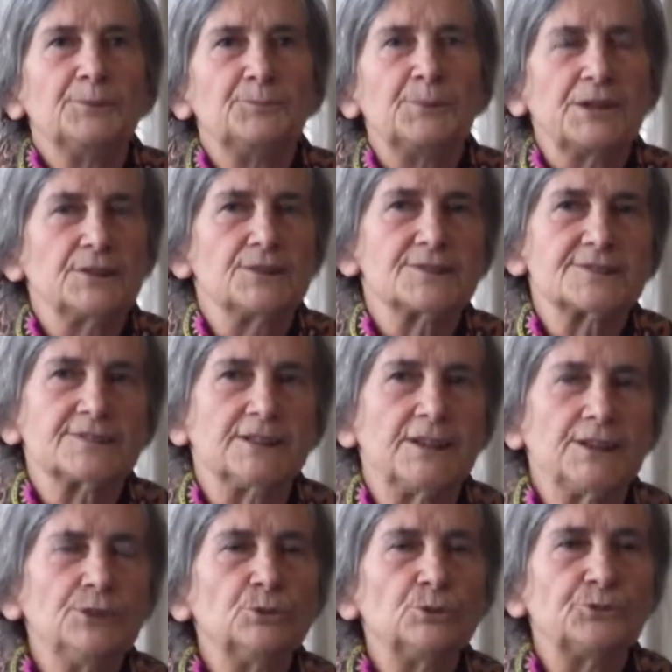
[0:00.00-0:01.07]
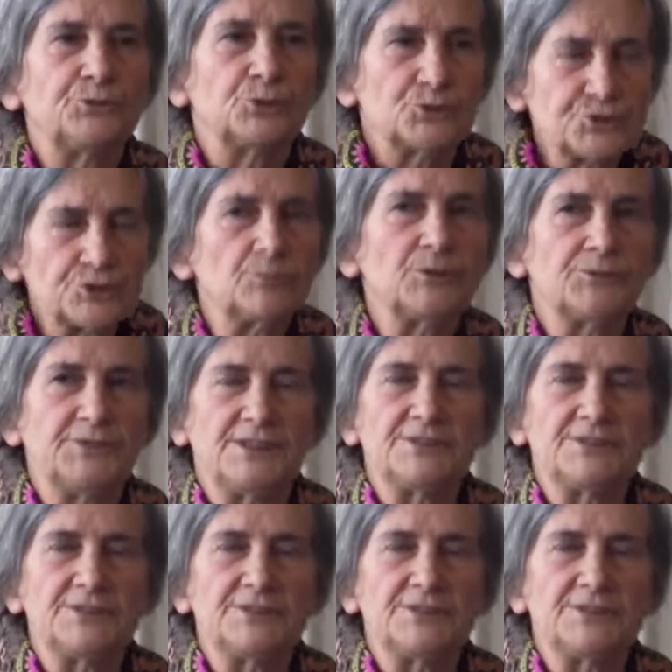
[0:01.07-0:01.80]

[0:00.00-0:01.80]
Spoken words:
because I know for some of the